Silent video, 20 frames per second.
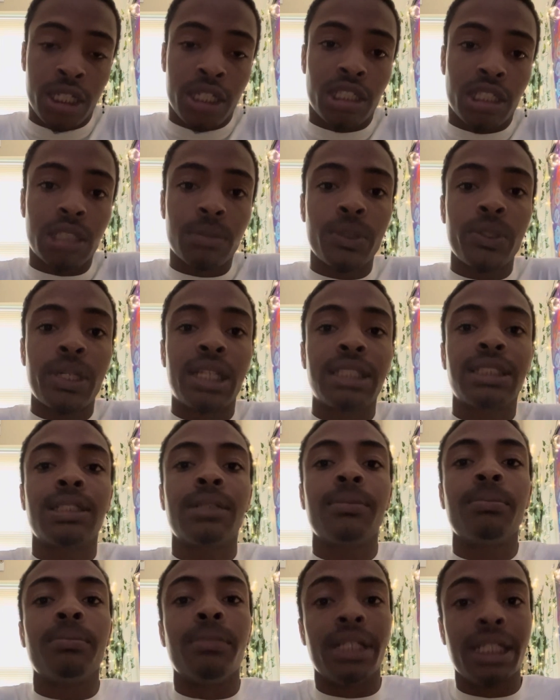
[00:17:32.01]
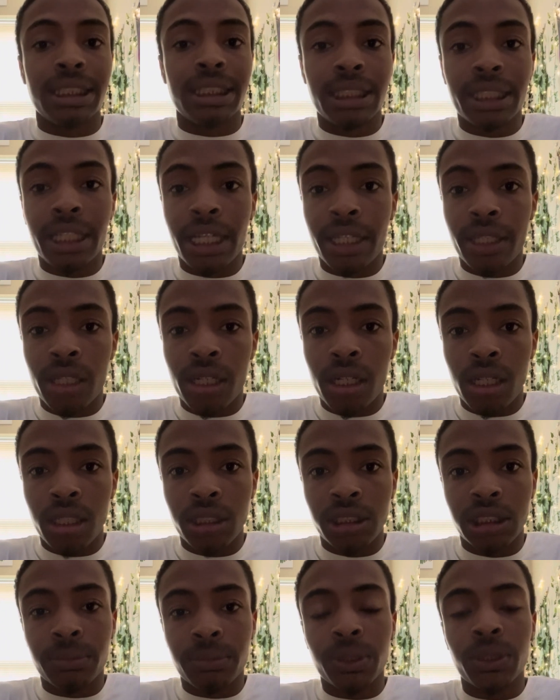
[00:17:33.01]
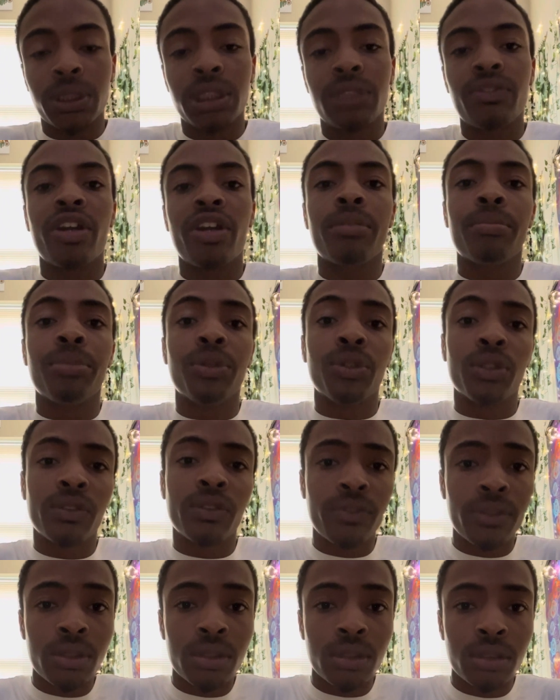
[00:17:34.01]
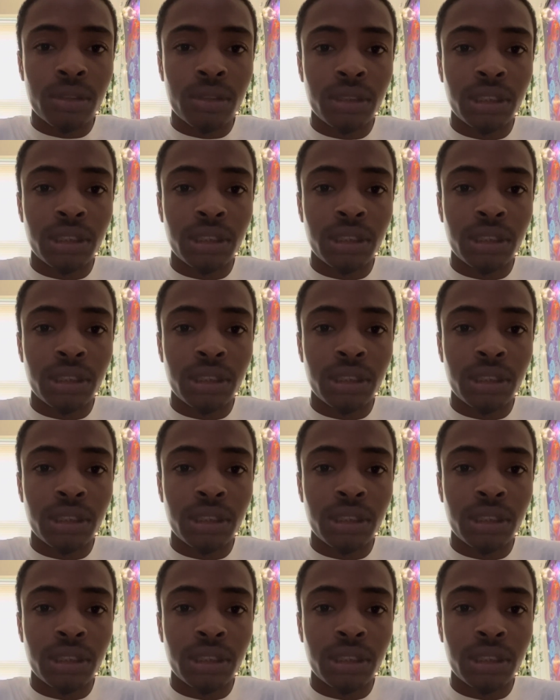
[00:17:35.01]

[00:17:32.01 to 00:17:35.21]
someone who has their money together, someone who's very beautiful,